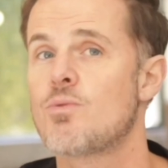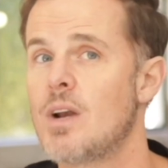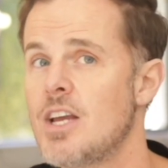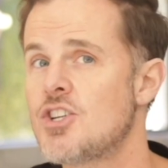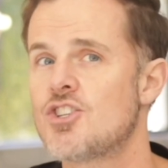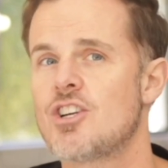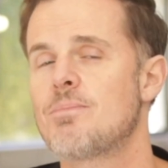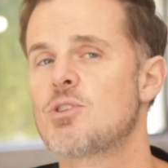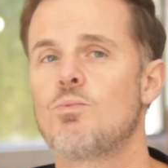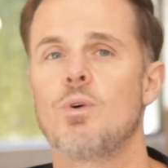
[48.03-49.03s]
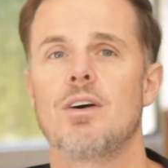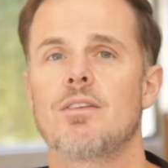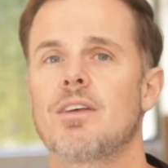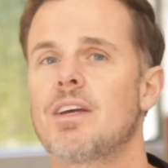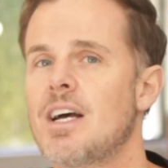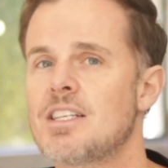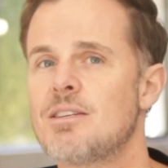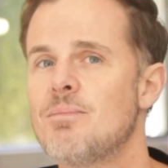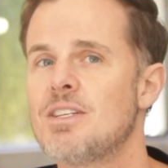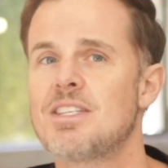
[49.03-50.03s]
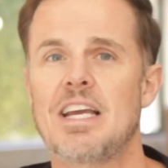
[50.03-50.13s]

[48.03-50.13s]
relationships with customers,